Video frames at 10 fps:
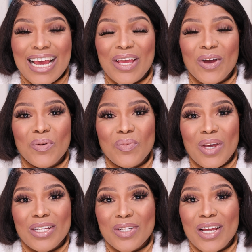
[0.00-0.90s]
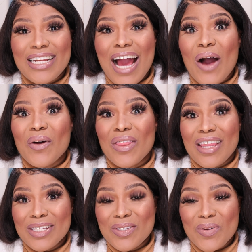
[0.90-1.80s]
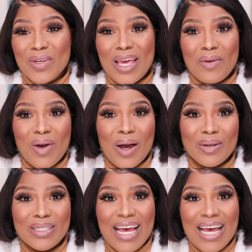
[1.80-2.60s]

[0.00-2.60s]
I hope you enjoyed how this look came out.